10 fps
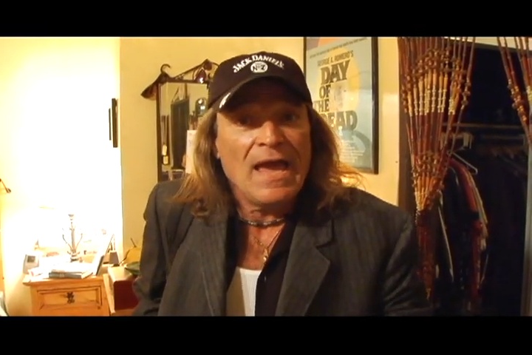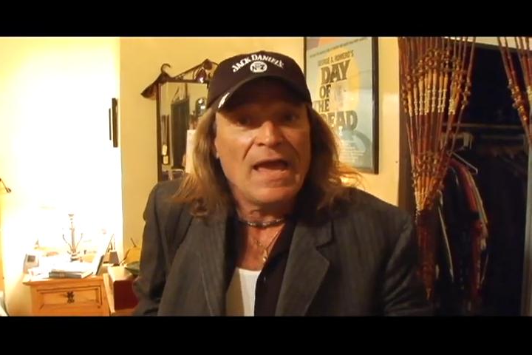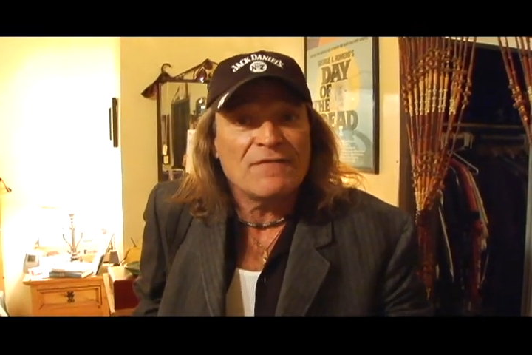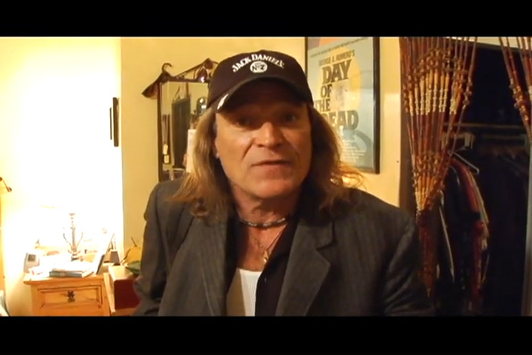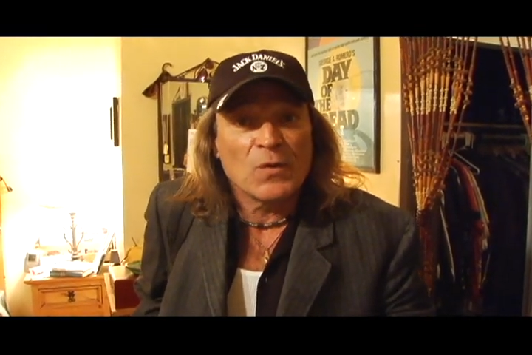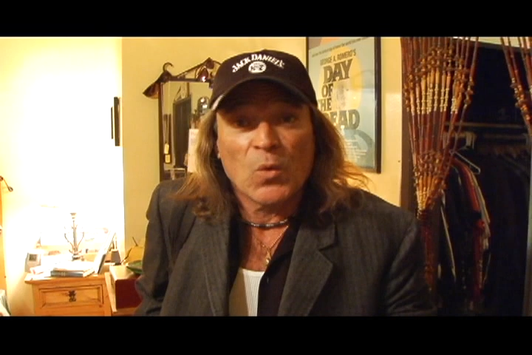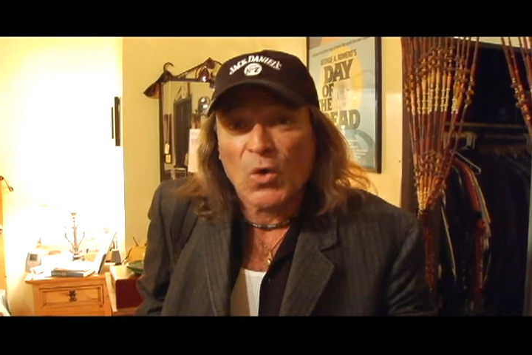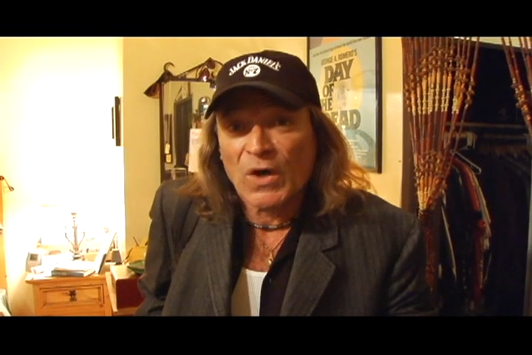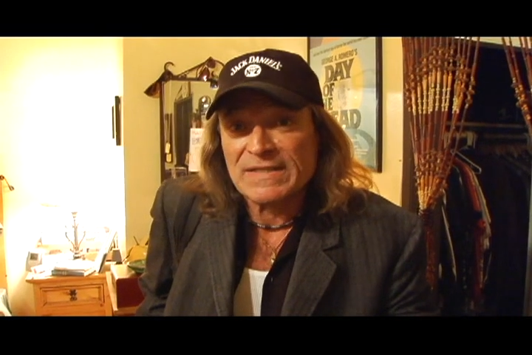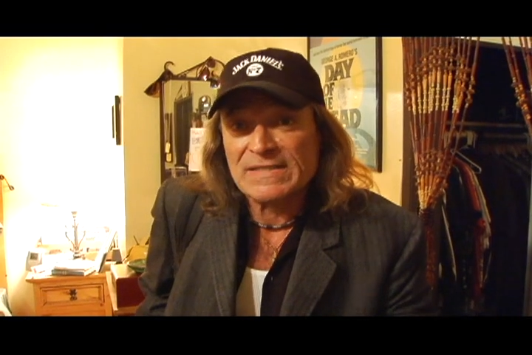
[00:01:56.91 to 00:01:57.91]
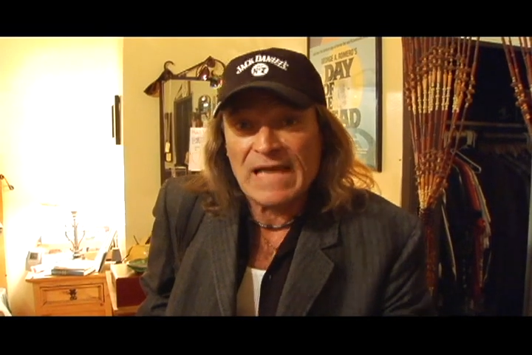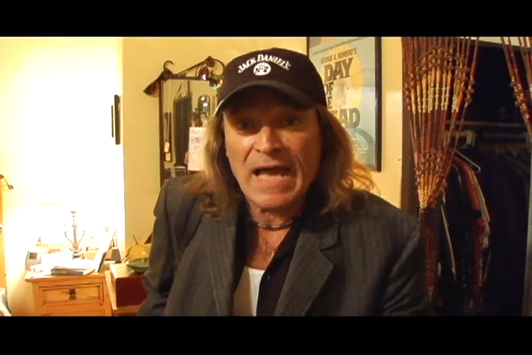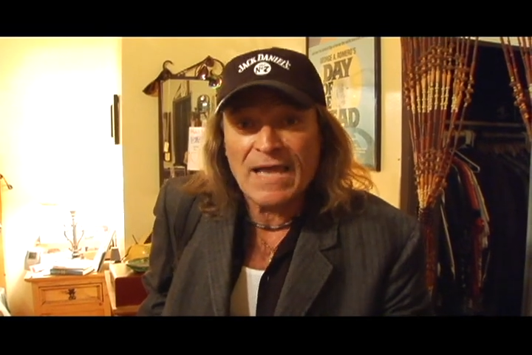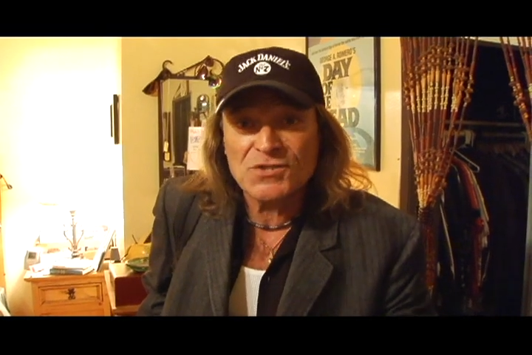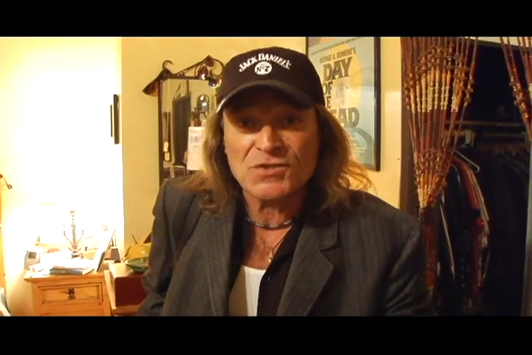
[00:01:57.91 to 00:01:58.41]
If you work a
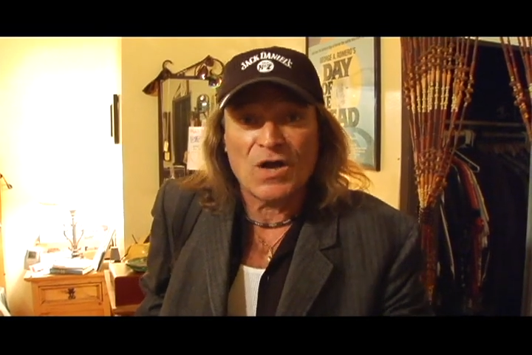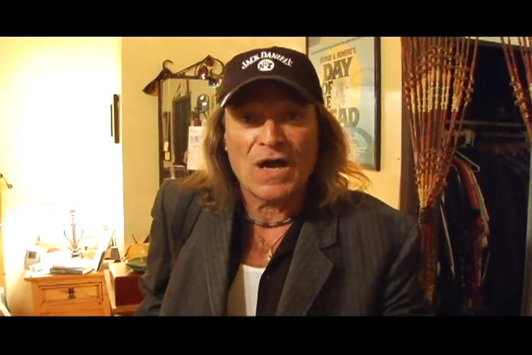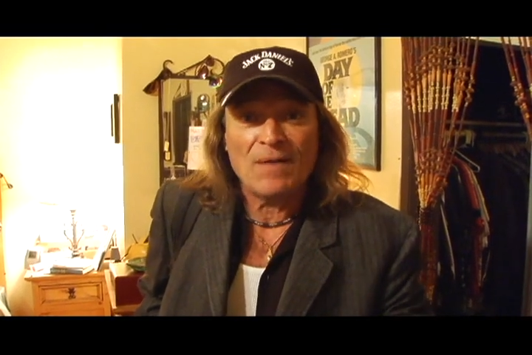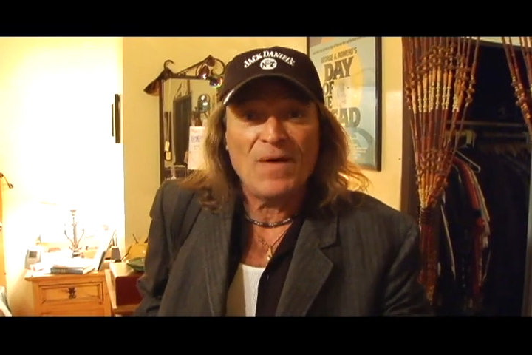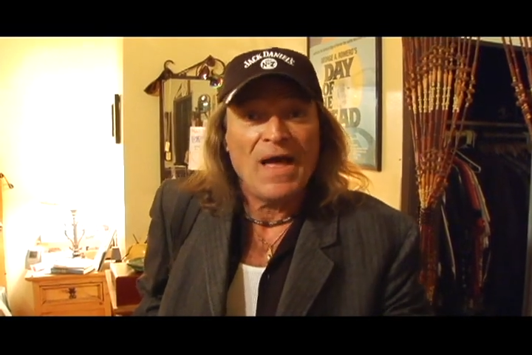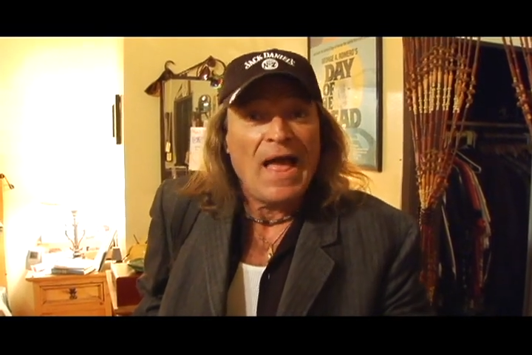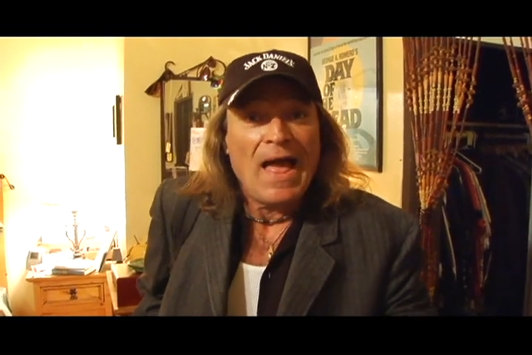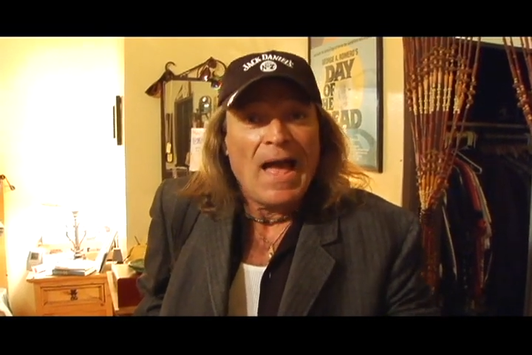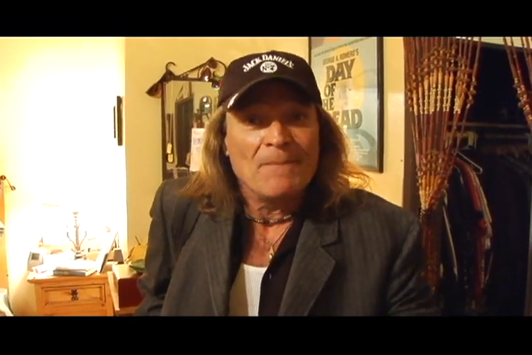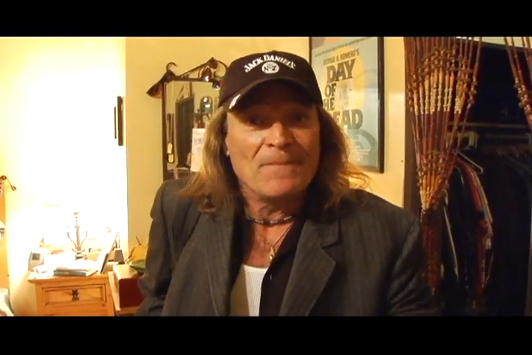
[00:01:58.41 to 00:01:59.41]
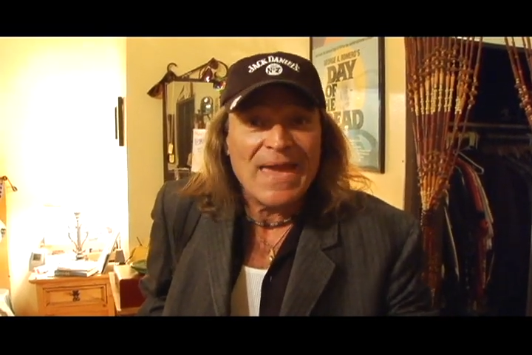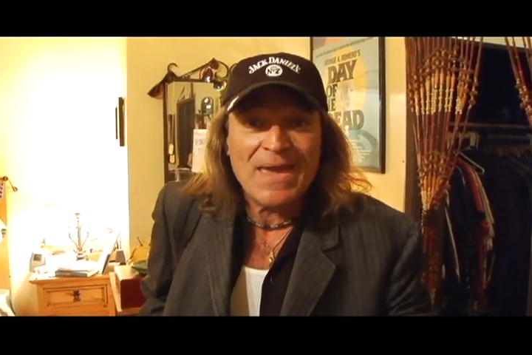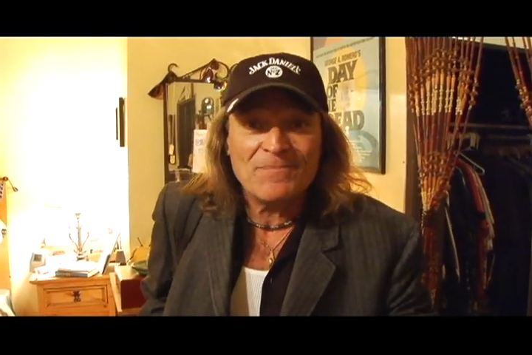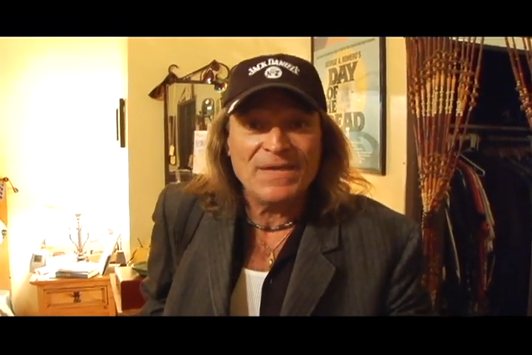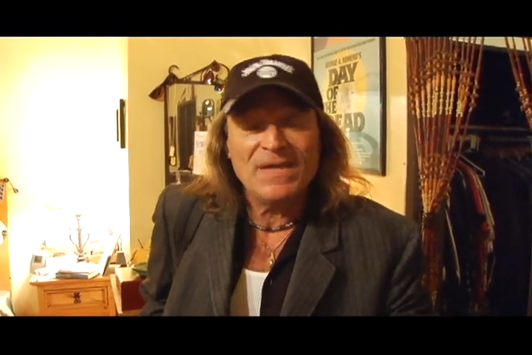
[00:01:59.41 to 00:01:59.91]
side job,
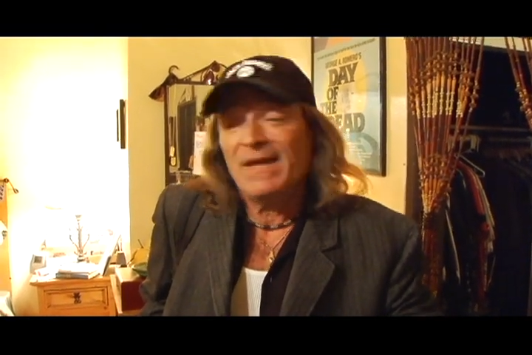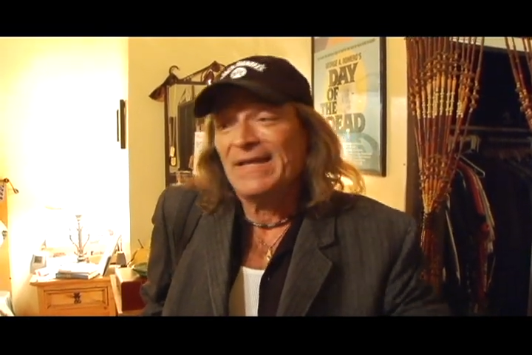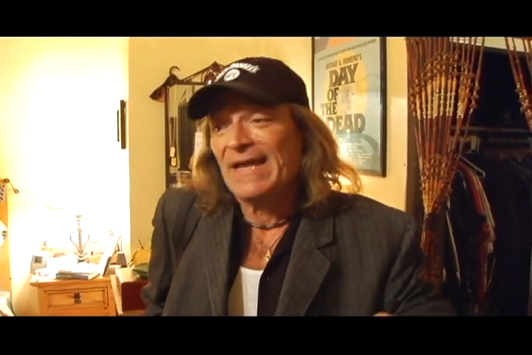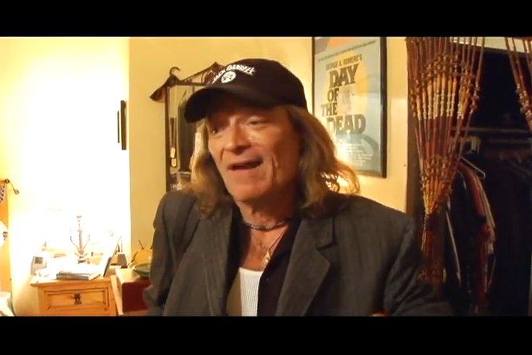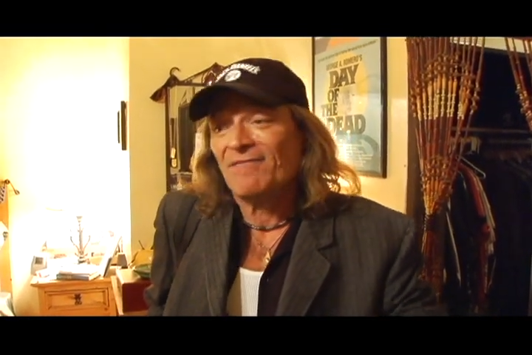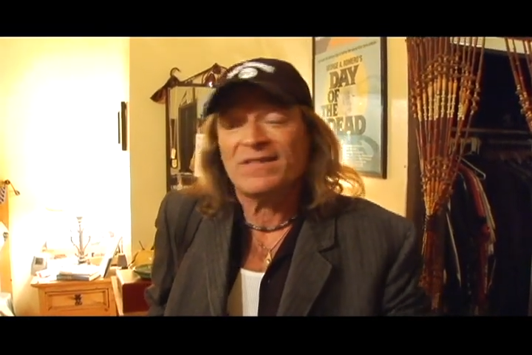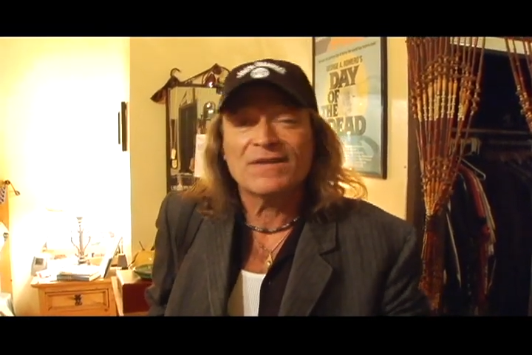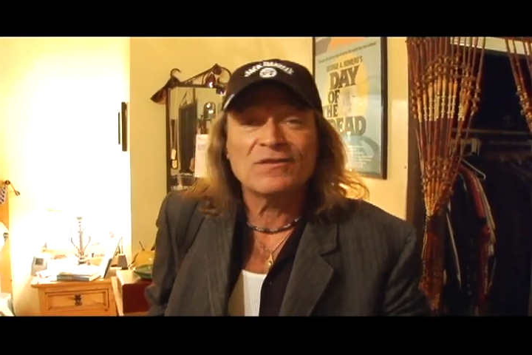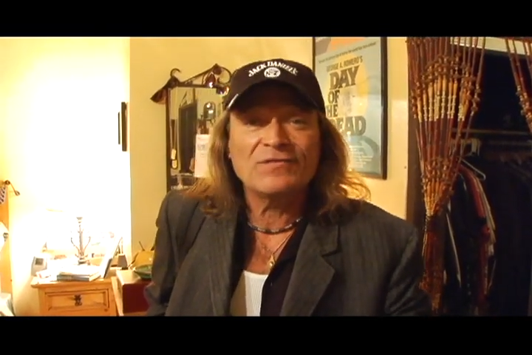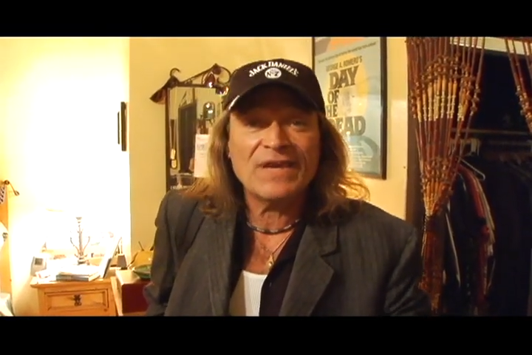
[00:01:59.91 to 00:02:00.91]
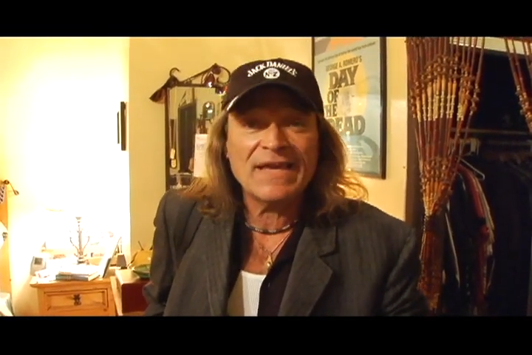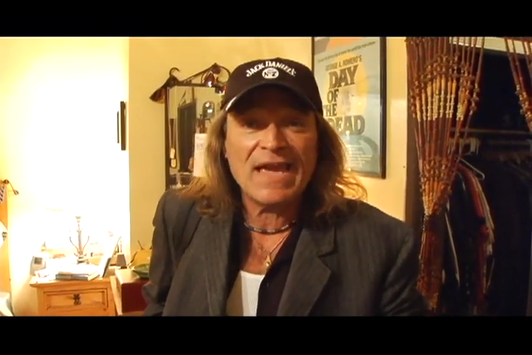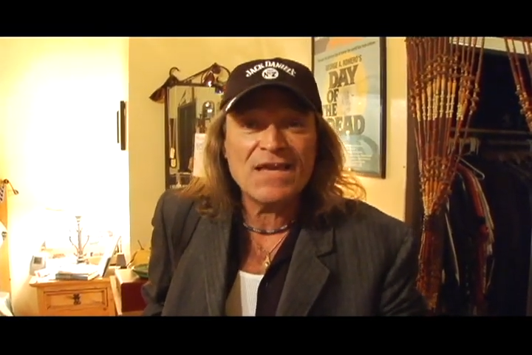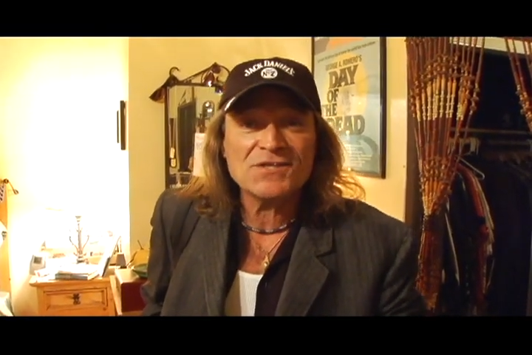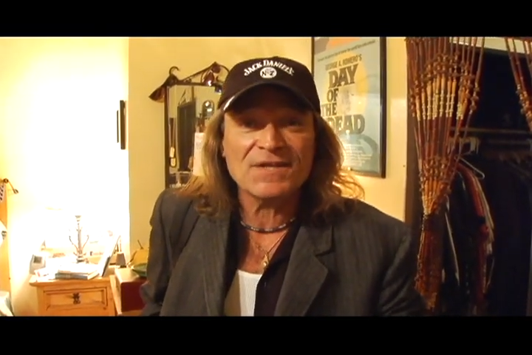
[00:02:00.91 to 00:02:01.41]
maybe you have a little
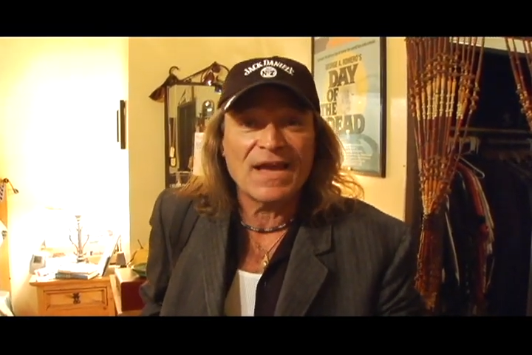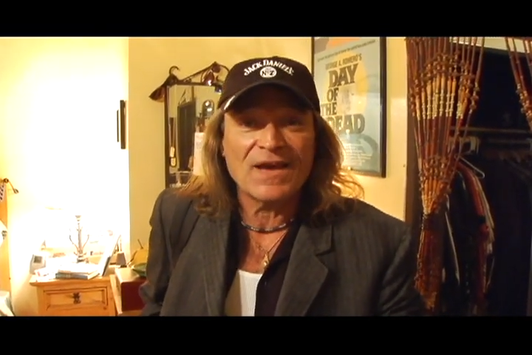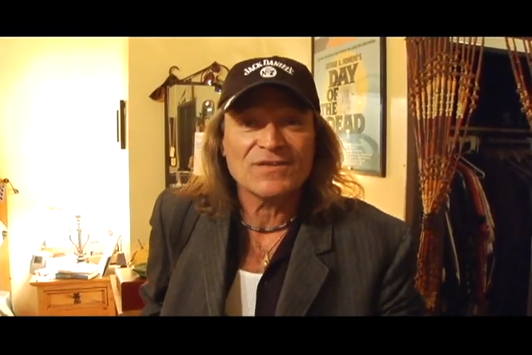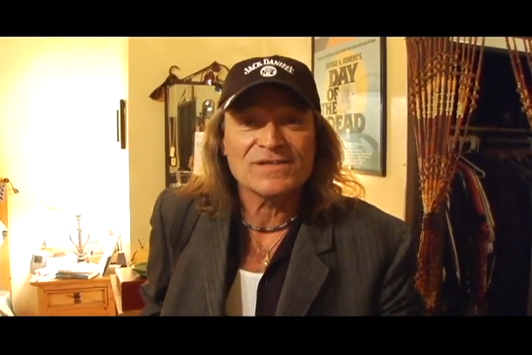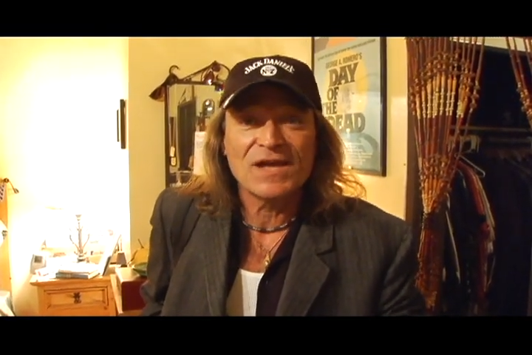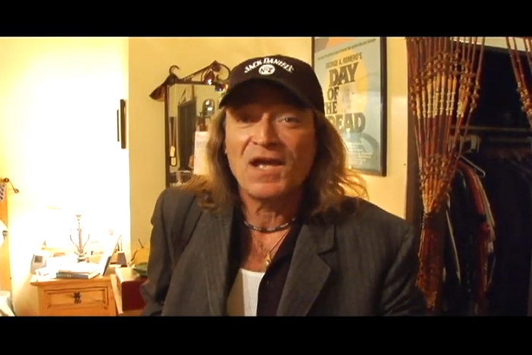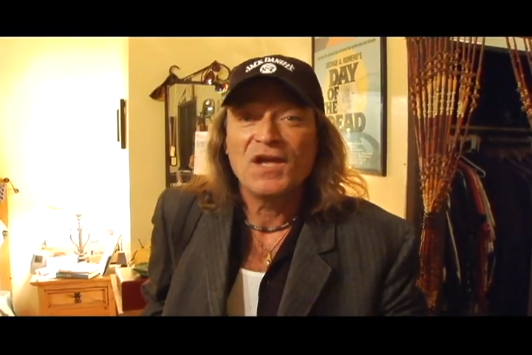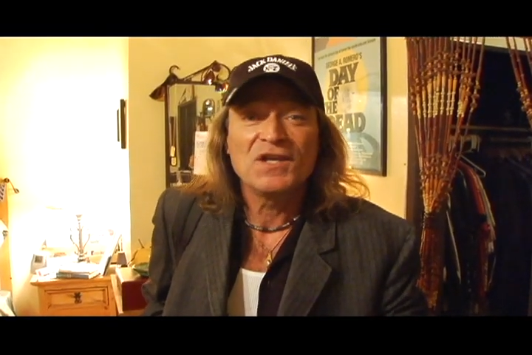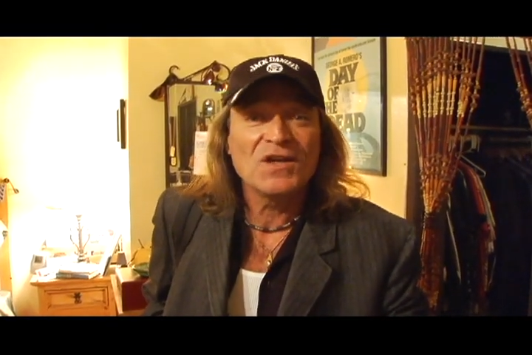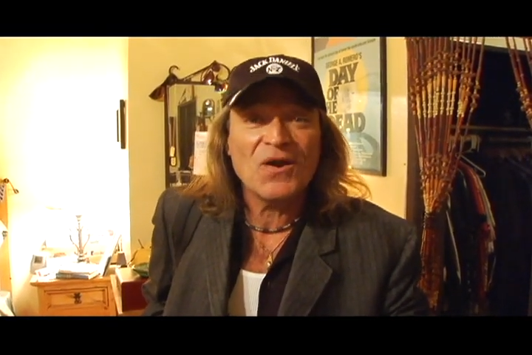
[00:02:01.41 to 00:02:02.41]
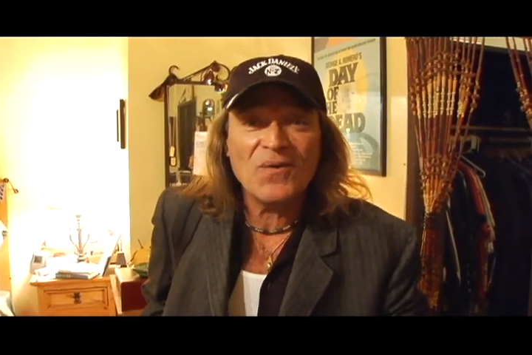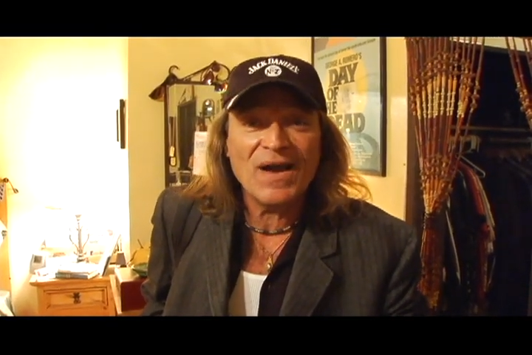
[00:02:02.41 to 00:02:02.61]
vacation house. You know